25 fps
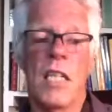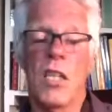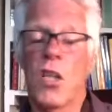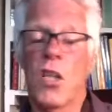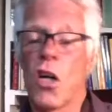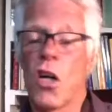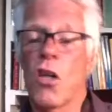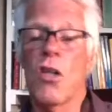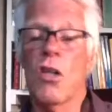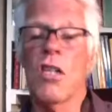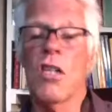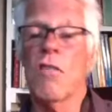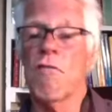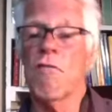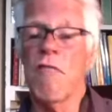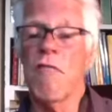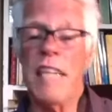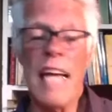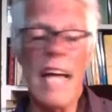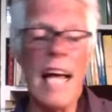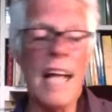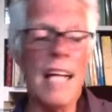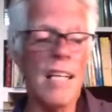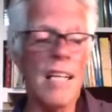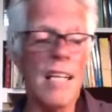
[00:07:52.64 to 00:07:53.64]
current
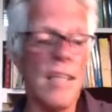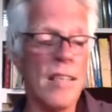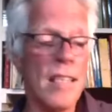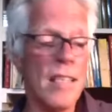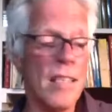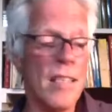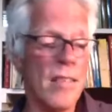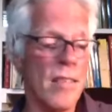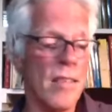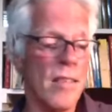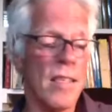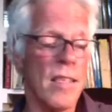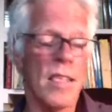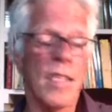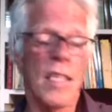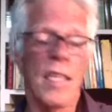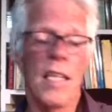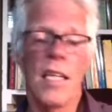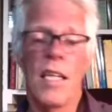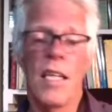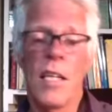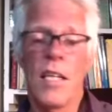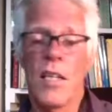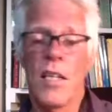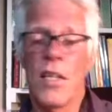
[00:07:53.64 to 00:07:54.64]
realities,
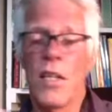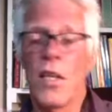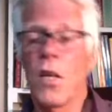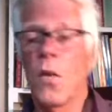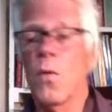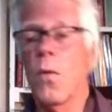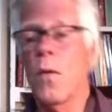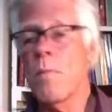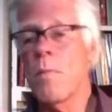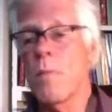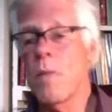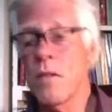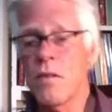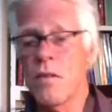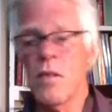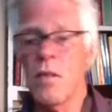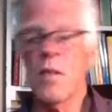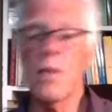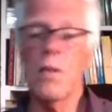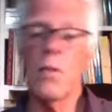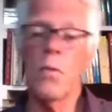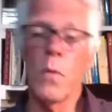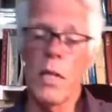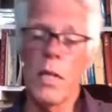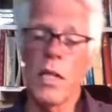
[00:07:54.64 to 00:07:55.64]

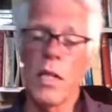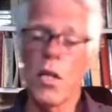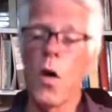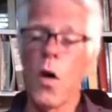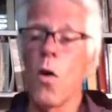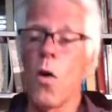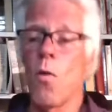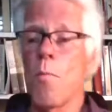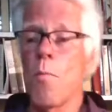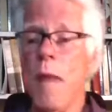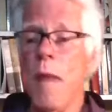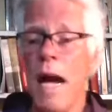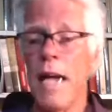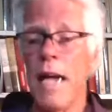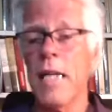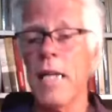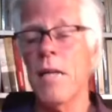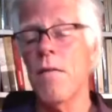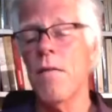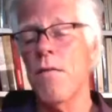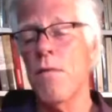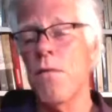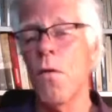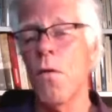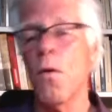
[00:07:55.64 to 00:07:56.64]
we go back
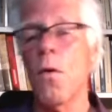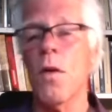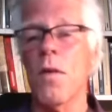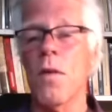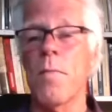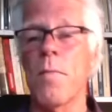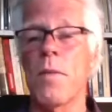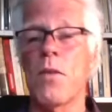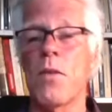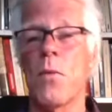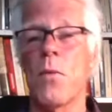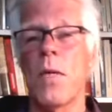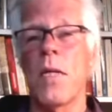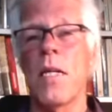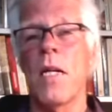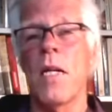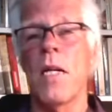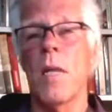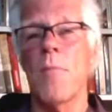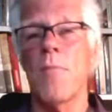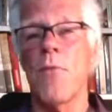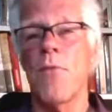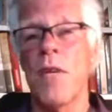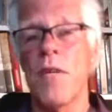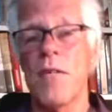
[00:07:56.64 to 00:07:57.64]
and forth between
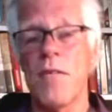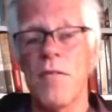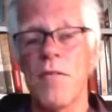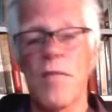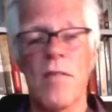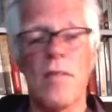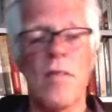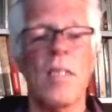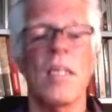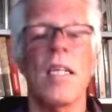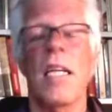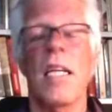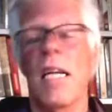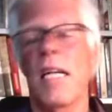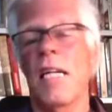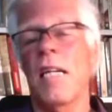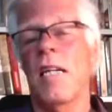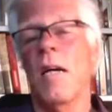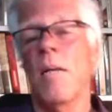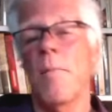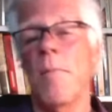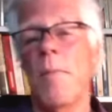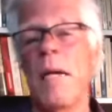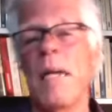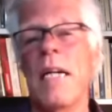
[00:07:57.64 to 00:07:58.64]
our present and
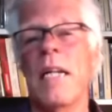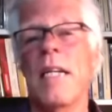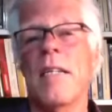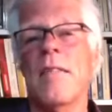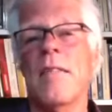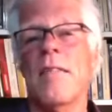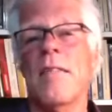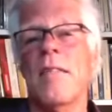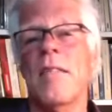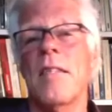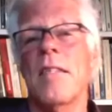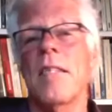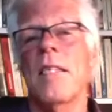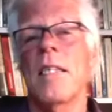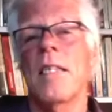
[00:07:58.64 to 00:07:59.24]
our past.